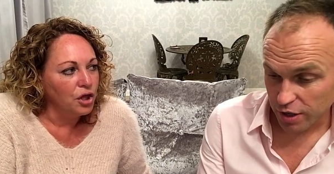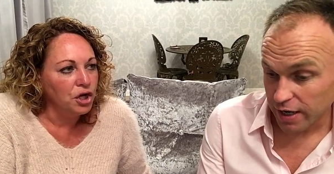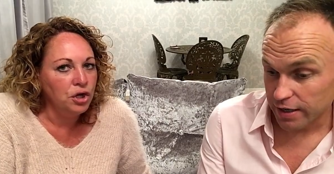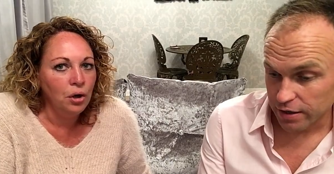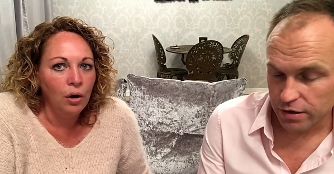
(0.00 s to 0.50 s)

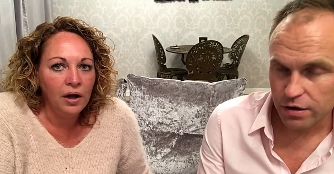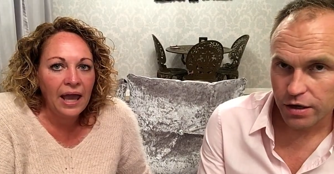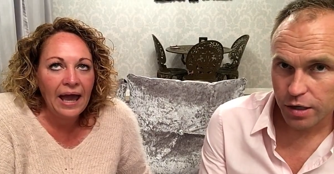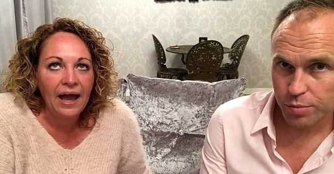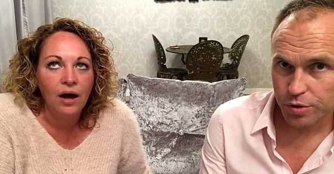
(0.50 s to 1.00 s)

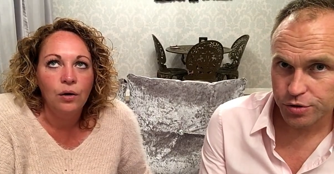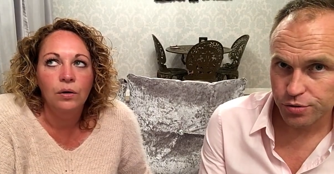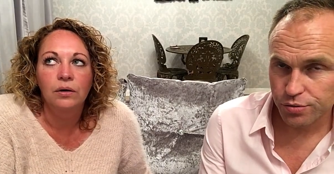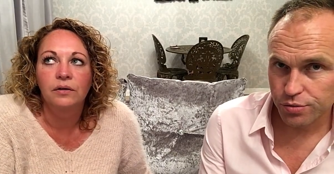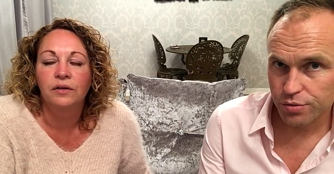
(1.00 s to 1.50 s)
Speaker 1: alien-like
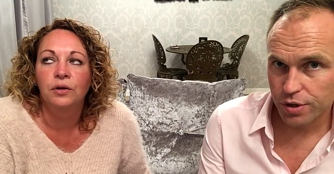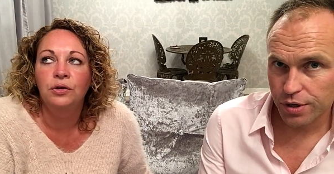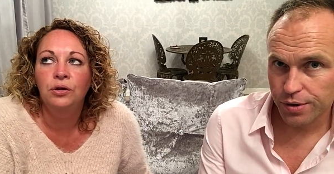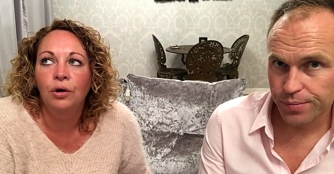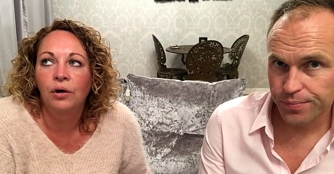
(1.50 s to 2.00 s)
bottle. The
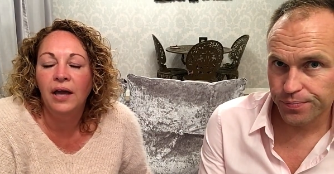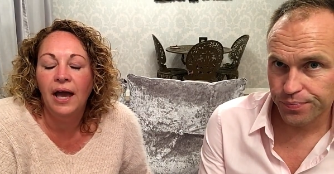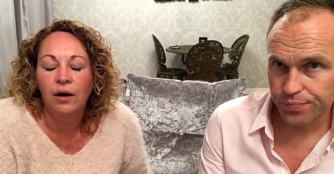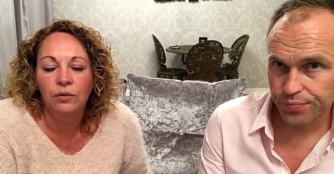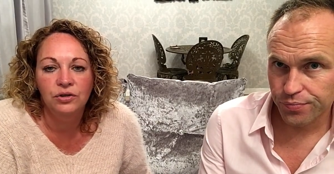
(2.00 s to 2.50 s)
yeah.
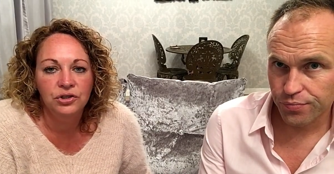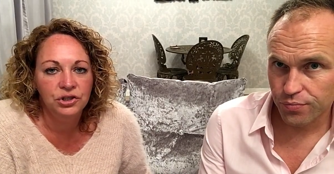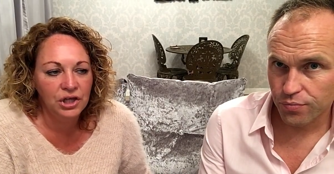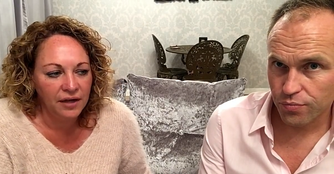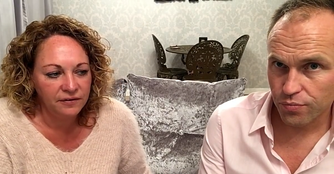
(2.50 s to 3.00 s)
knockout
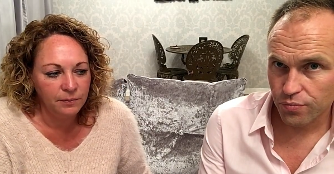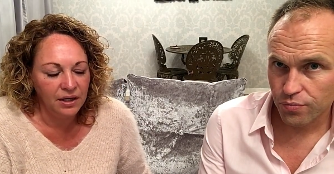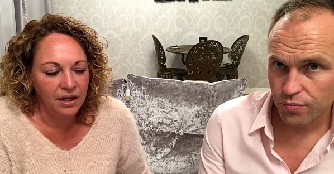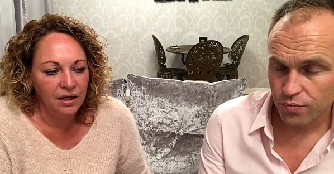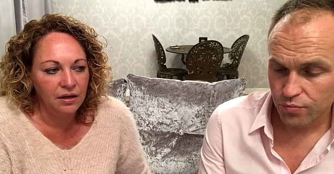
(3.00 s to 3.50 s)

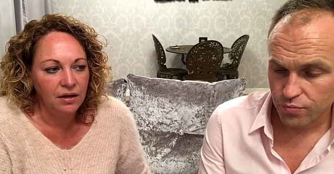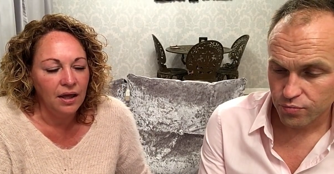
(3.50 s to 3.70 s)
jasmine,